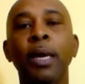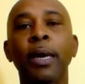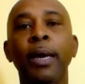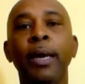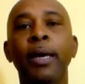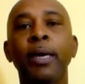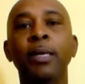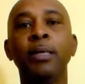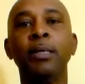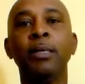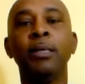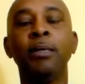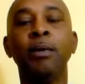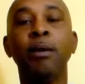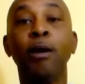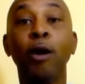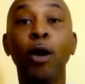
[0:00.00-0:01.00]

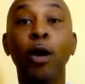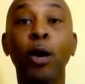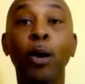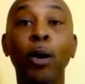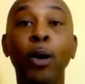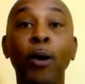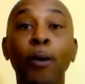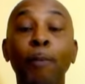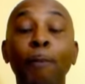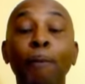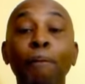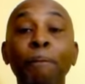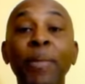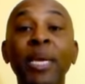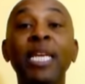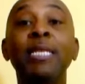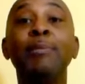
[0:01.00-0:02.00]
And
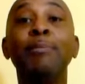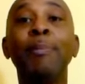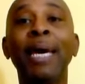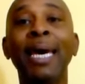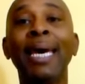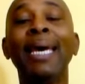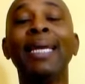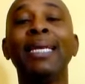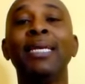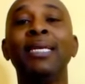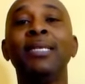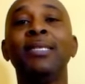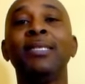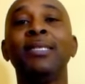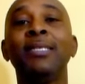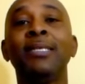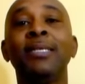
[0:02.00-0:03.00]
meat
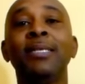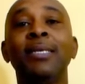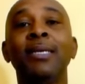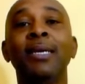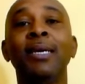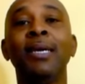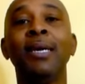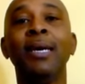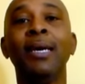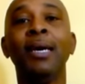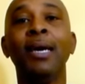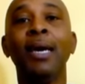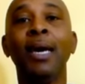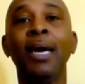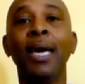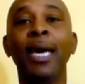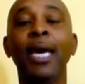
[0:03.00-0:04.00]
madness
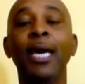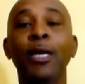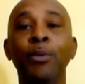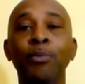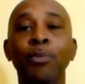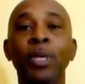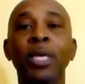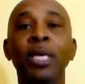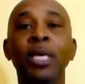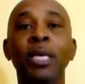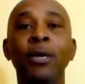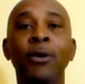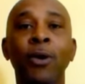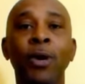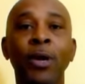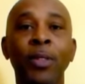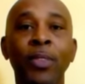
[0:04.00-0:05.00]
had me
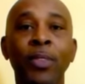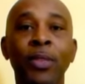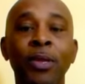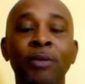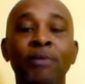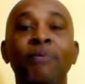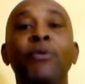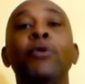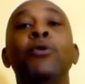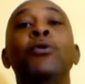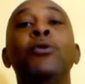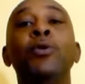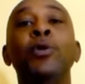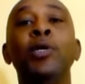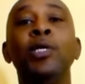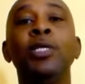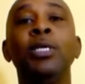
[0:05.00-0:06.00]
on the
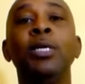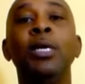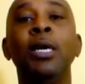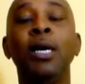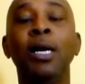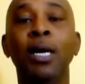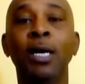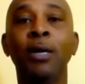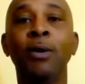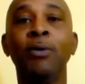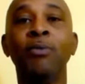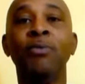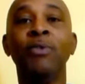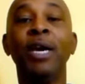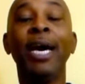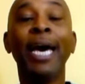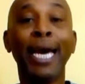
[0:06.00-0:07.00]
verge
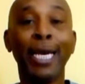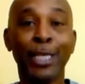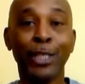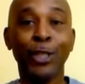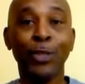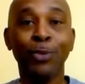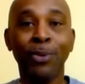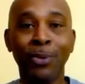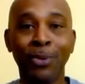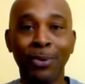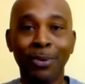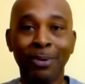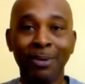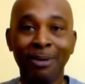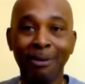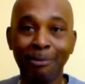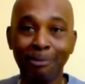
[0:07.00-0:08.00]
of
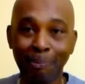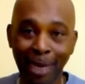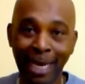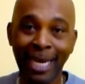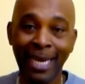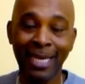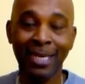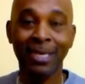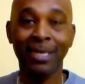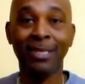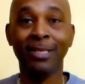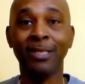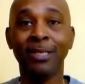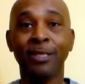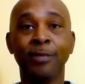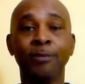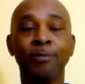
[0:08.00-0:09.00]
actual
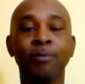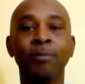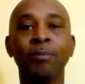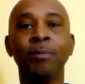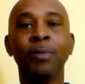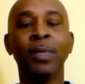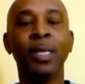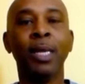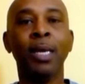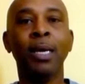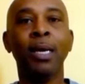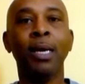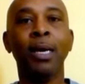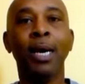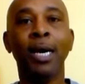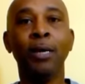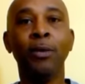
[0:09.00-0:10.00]
madness.
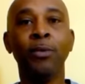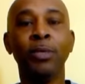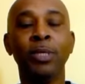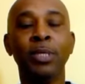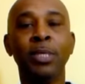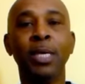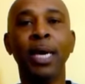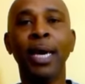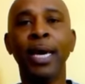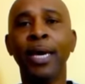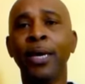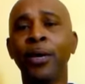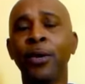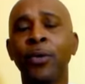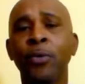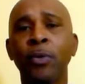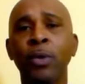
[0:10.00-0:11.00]
I was
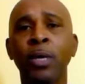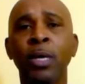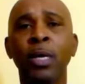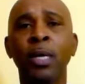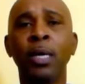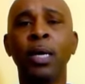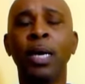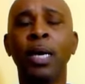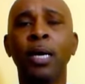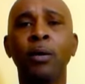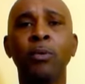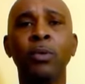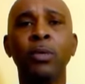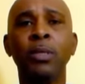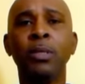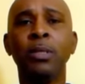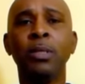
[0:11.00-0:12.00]
angry, I
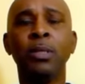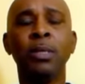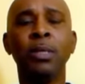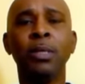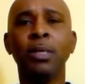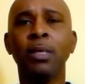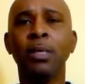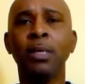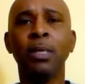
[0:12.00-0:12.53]
was